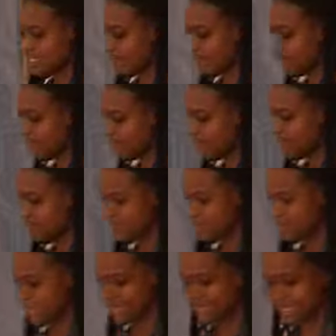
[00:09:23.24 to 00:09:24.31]
they call them
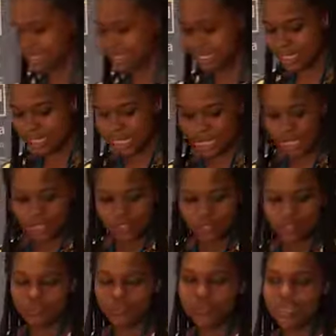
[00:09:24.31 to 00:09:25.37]
these days. So
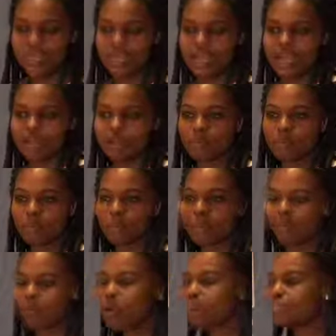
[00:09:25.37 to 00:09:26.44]
you can come up with a
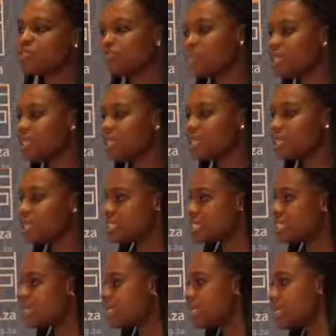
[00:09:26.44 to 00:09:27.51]
passphrase that
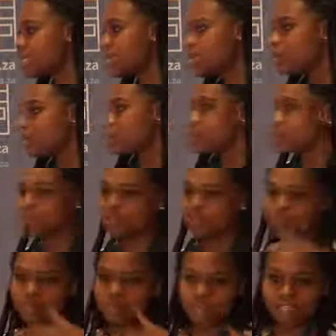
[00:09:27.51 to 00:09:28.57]
says, Dumi's
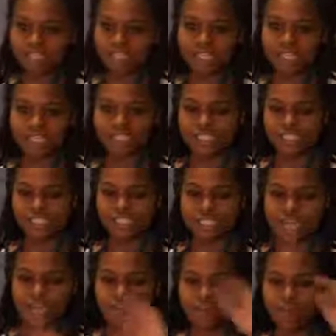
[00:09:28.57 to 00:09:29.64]
presentation is
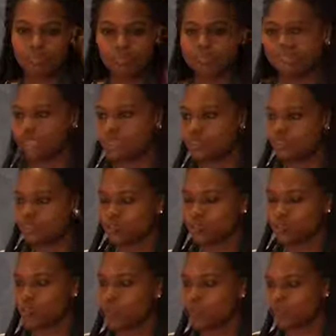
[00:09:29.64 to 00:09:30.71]
100%
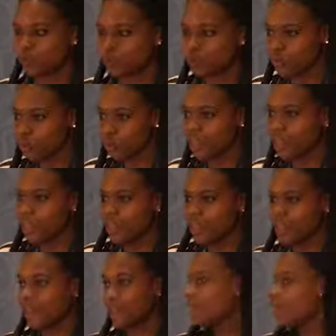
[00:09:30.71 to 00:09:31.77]
super cool.
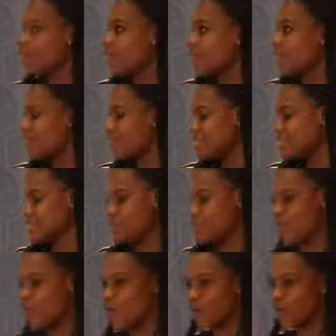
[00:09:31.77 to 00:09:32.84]
That way it's
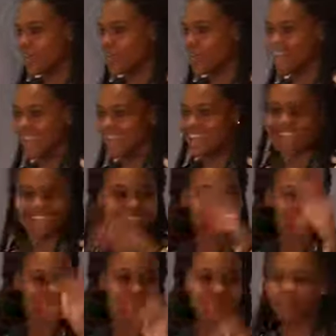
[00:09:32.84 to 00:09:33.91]
long, it has
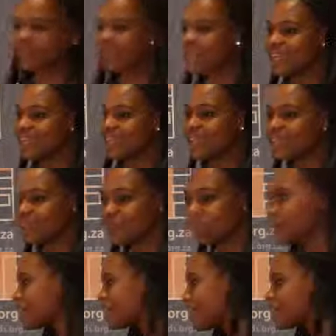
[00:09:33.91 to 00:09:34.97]
uppercase and
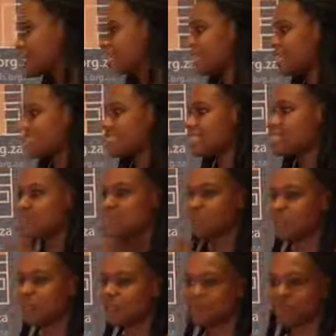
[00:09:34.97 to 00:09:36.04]
lowercase letters, you
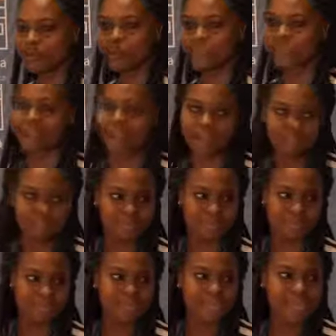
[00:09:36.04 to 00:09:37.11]
can put in
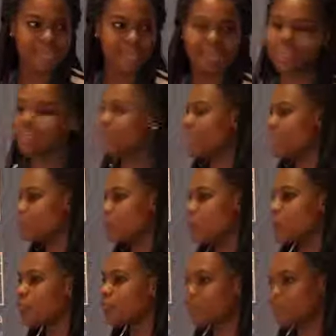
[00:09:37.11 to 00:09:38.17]
numbers, and it has all the